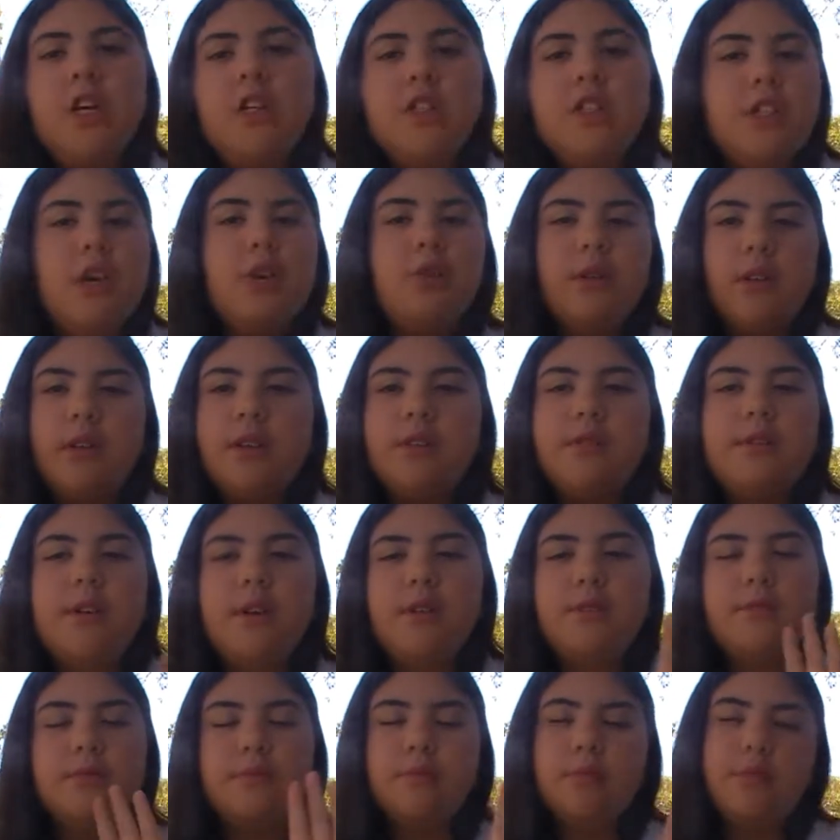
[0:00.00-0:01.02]
don't,
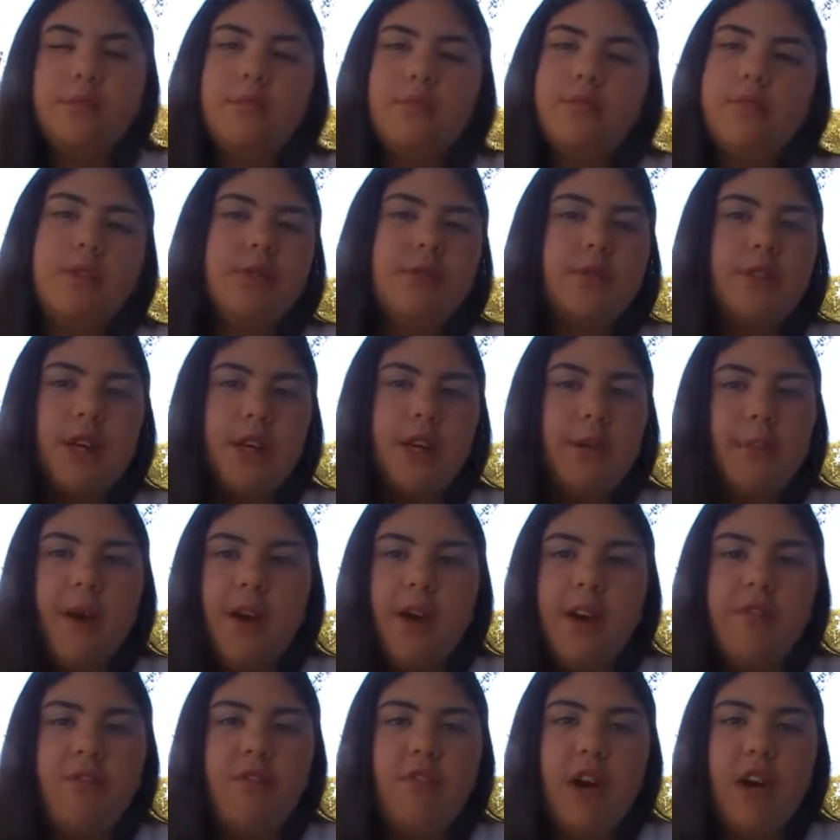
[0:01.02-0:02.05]
don't, don't take my
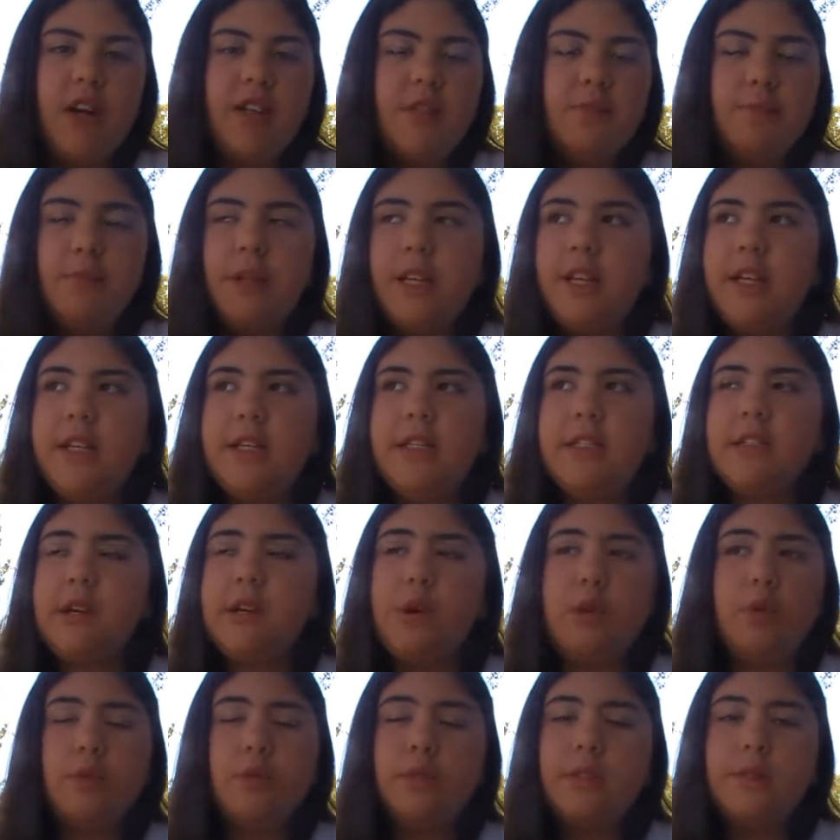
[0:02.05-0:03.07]
advice. Please
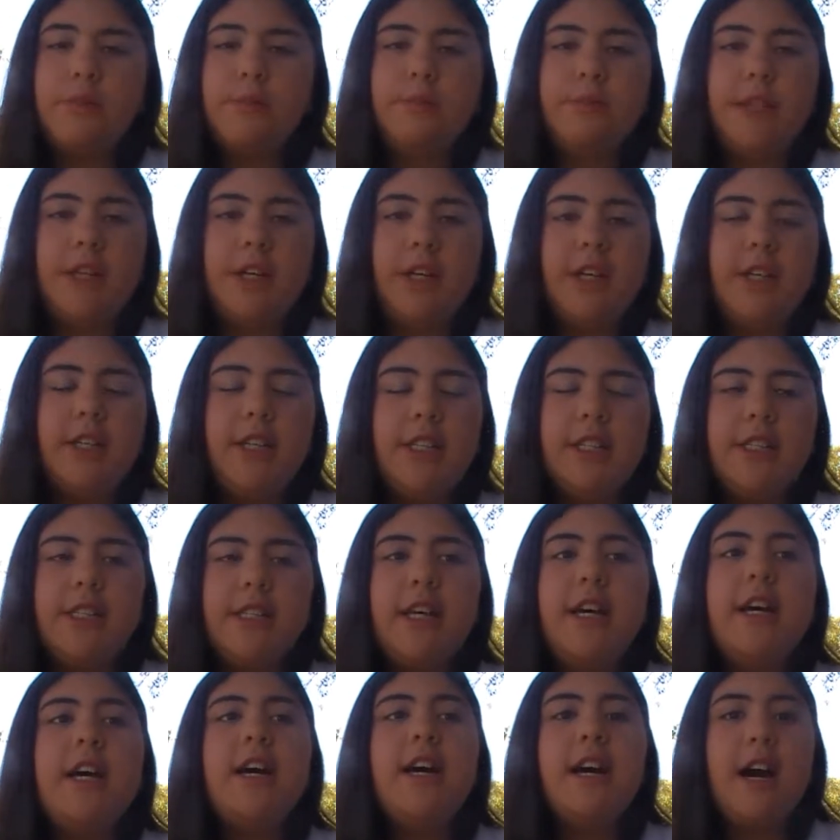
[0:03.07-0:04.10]
don't because
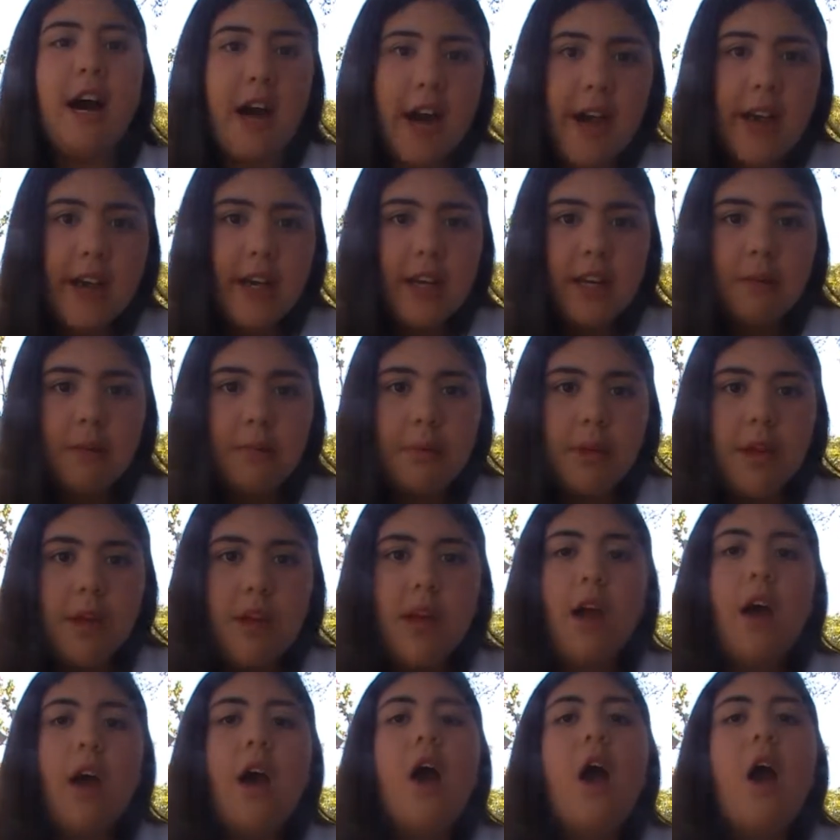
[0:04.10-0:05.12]
I can
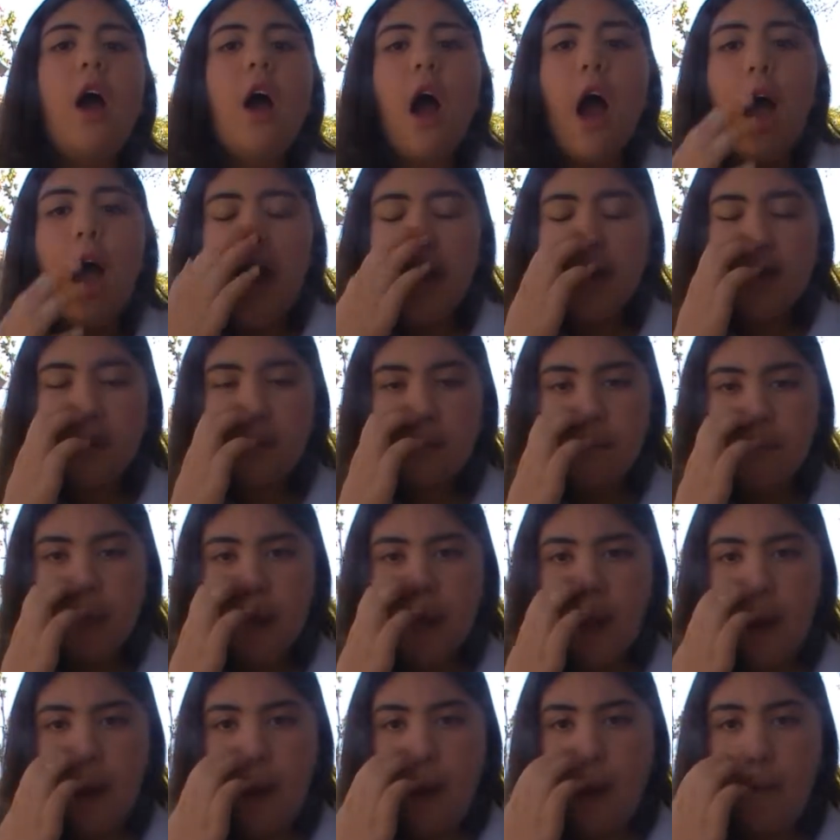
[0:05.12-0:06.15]
be, I can
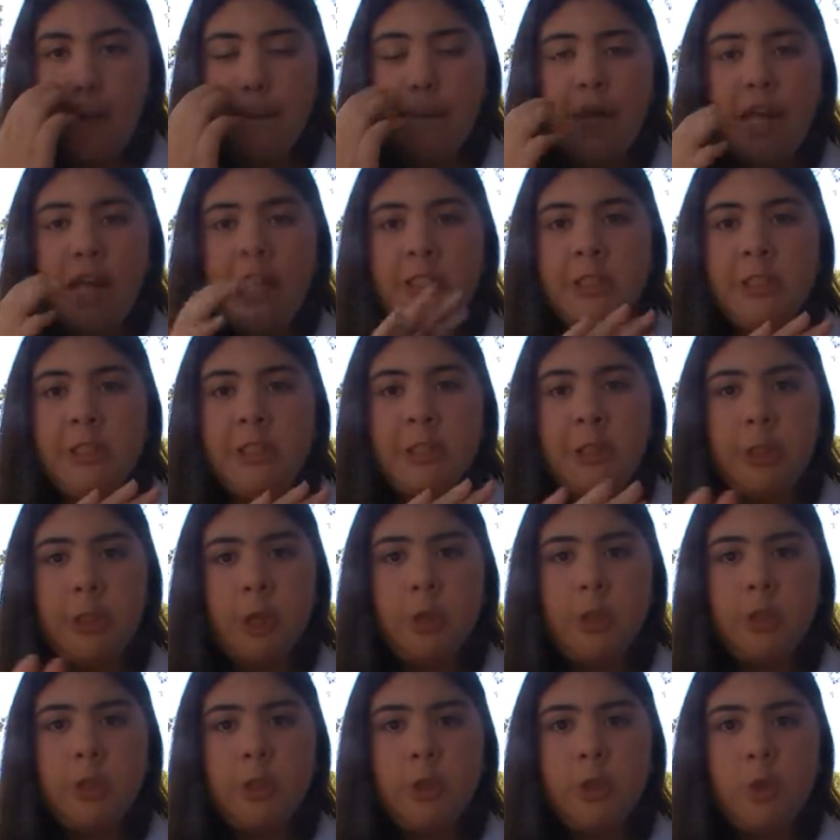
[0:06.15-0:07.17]
be a bit
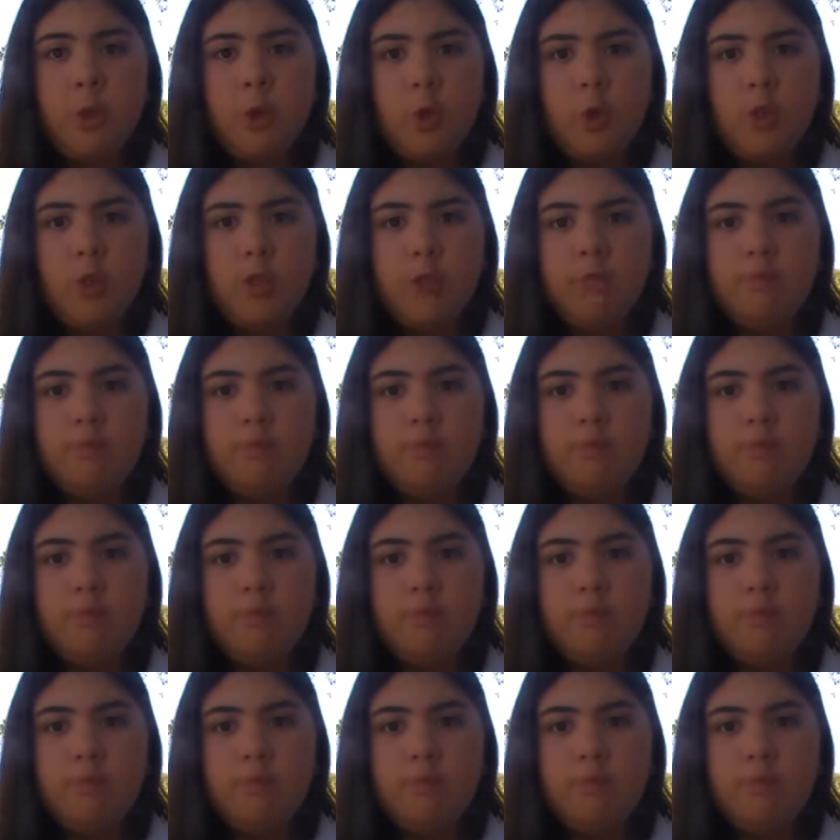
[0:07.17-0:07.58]
not good.